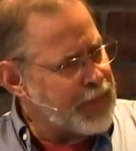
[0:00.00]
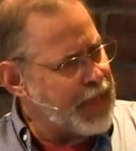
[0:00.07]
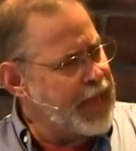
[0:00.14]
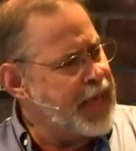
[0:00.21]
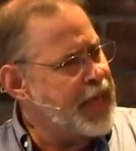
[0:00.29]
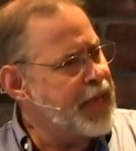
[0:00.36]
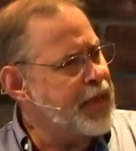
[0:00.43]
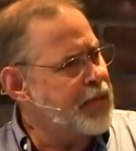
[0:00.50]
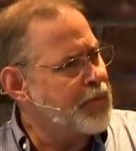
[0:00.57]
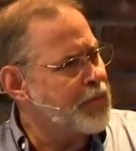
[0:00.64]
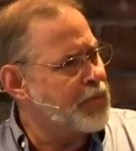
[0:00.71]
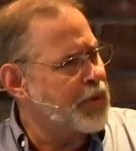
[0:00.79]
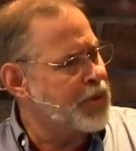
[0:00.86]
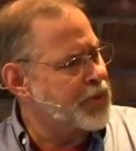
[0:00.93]
he
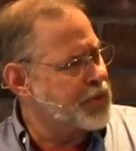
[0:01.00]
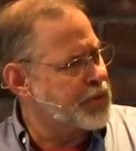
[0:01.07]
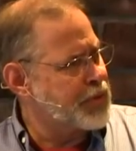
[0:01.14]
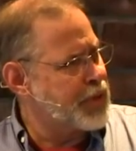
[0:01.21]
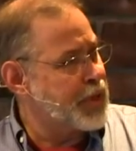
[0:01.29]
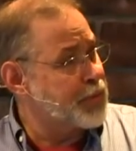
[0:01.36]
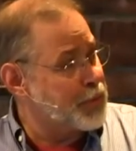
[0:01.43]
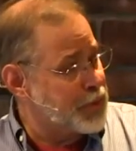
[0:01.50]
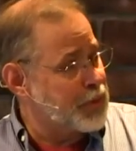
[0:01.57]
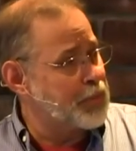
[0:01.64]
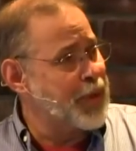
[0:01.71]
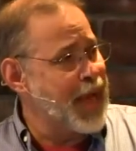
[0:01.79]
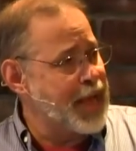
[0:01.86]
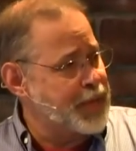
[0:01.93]
was still
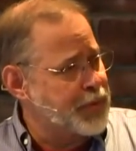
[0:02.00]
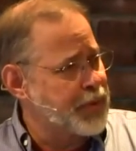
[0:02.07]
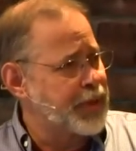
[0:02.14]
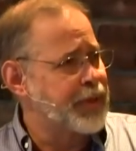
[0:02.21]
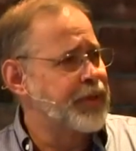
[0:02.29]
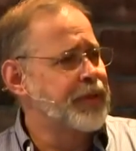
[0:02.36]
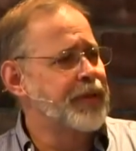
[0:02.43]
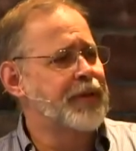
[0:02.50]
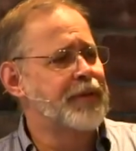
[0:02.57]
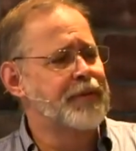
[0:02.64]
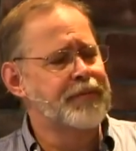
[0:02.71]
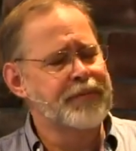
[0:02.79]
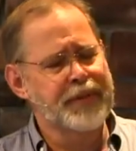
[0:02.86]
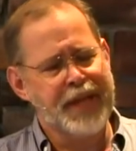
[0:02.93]

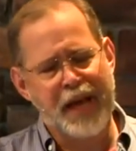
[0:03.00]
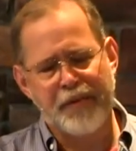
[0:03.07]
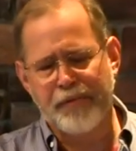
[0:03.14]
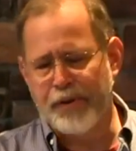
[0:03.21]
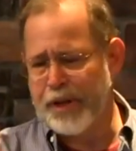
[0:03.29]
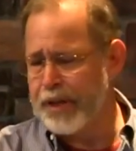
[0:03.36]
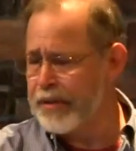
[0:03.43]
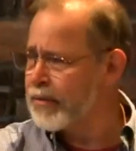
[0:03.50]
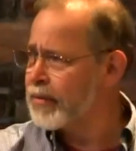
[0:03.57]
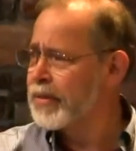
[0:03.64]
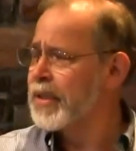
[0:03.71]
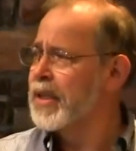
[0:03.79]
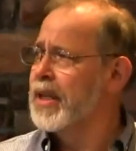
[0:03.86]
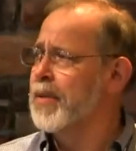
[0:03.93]
pastoring Calvary
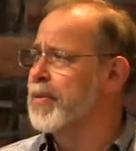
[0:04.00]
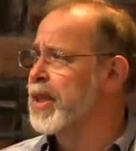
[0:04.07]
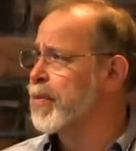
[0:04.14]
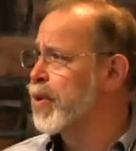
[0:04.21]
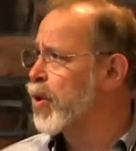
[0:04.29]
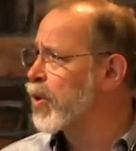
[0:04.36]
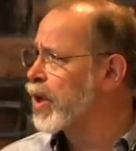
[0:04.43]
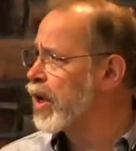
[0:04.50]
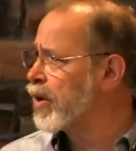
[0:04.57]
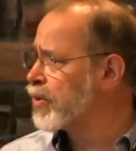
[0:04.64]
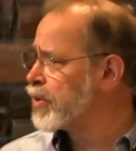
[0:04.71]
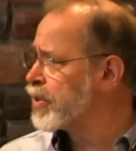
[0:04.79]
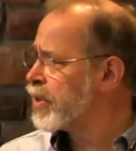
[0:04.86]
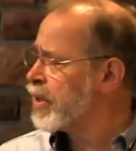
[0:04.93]
up in the
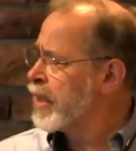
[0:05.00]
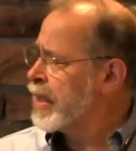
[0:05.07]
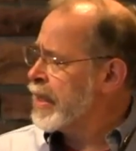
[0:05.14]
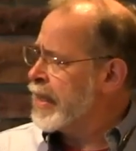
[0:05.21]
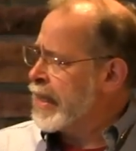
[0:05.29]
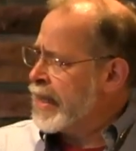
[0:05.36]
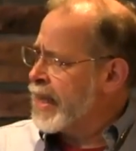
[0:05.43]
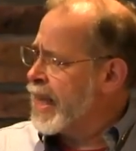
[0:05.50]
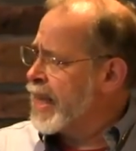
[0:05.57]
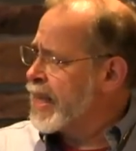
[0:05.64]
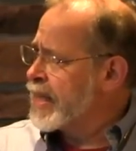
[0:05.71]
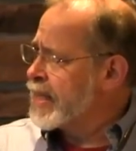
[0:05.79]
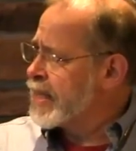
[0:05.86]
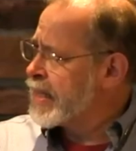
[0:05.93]
Poconos.
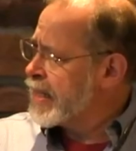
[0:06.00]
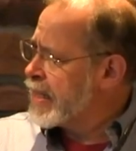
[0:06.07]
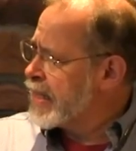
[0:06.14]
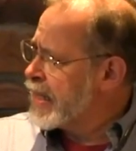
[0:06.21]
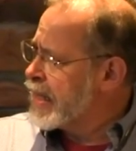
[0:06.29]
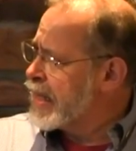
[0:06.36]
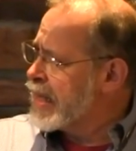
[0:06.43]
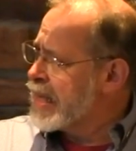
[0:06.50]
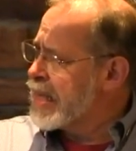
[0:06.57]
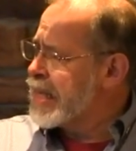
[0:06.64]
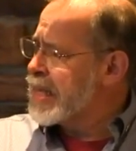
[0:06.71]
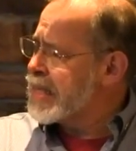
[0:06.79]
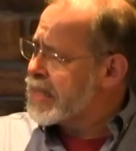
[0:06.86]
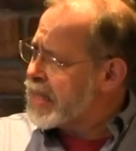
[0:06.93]
And
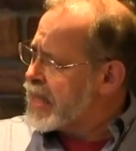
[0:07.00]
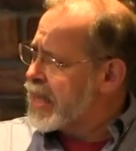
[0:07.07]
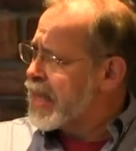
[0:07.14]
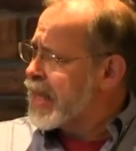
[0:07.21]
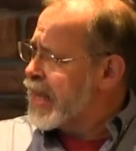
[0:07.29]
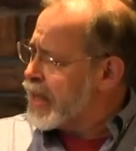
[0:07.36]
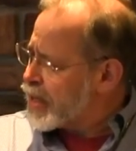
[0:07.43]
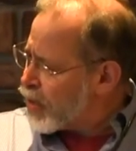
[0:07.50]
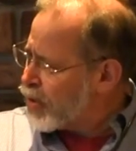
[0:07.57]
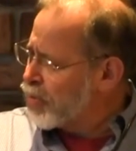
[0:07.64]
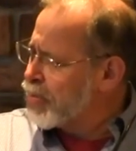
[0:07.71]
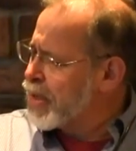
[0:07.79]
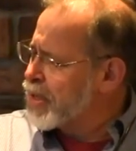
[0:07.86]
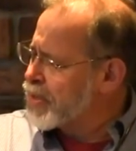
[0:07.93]
he
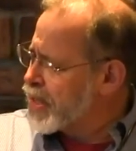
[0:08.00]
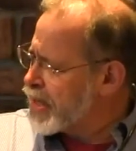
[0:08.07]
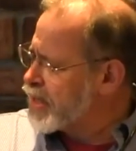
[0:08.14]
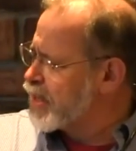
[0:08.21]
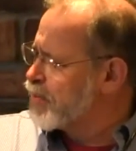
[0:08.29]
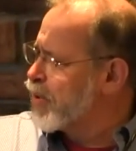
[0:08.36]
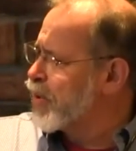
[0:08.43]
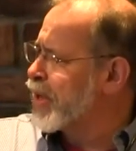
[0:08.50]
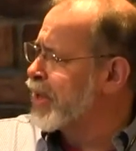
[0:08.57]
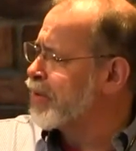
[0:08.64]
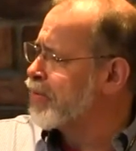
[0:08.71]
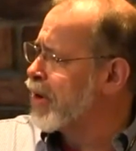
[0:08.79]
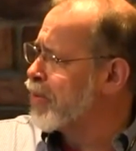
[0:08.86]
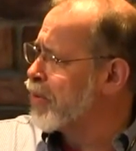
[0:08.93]
told me his
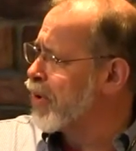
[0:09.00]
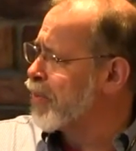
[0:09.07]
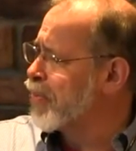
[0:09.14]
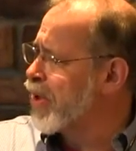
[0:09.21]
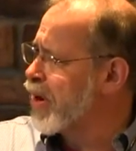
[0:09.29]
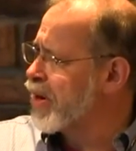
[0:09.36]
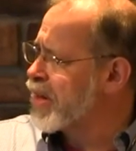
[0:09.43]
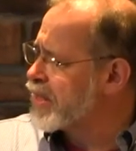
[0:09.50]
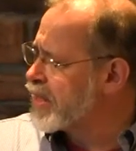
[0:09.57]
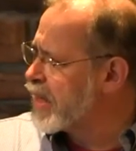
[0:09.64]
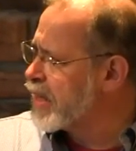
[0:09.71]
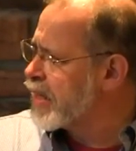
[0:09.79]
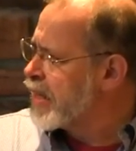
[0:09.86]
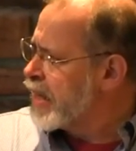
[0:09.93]
testimony while we were up there. And he
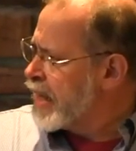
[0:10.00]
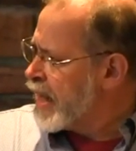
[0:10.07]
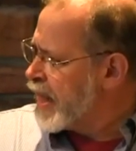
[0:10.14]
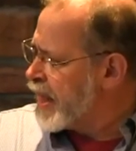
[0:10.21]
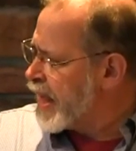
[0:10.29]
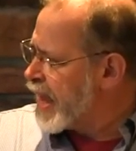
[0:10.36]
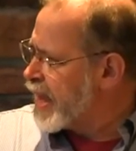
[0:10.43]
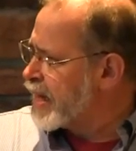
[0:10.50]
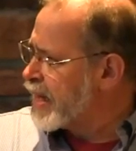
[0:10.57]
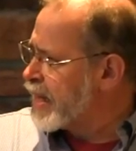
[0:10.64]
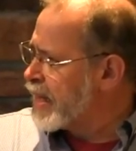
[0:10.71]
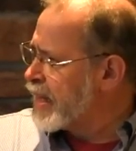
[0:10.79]
said that